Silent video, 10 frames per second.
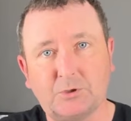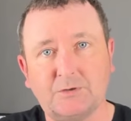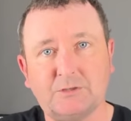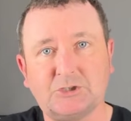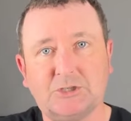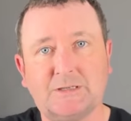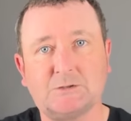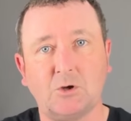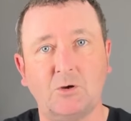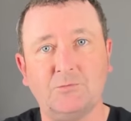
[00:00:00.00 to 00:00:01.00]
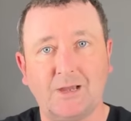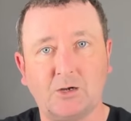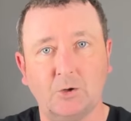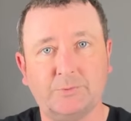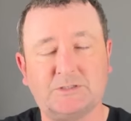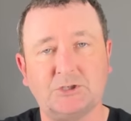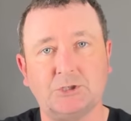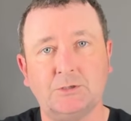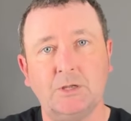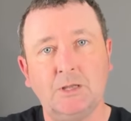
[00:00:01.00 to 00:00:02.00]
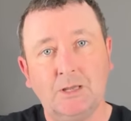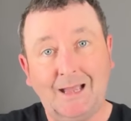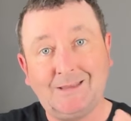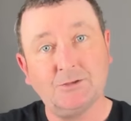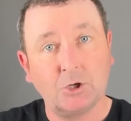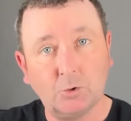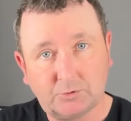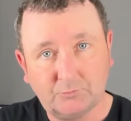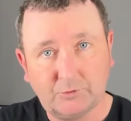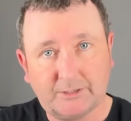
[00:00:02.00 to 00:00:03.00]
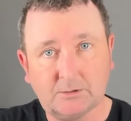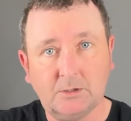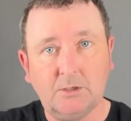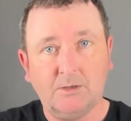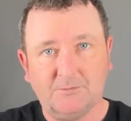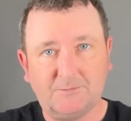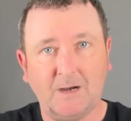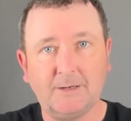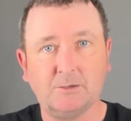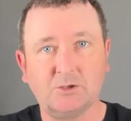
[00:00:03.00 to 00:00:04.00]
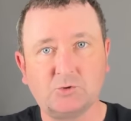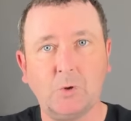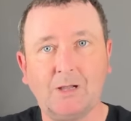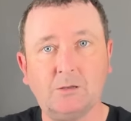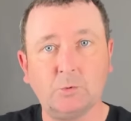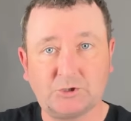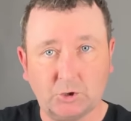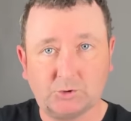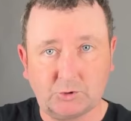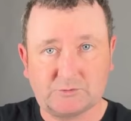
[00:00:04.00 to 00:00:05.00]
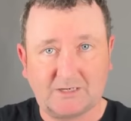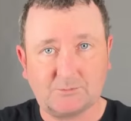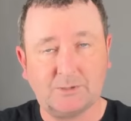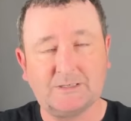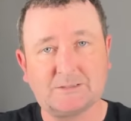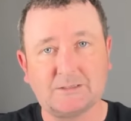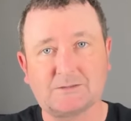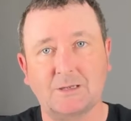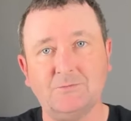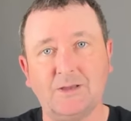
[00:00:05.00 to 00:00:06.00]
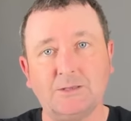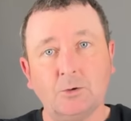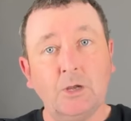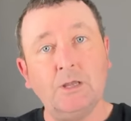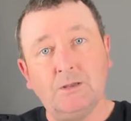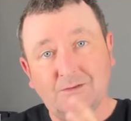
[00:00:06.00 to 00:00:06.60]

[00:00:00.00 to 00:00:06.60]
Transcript: previous years of that competition and the Golden Reel Final as well, which also takes place at the same venue,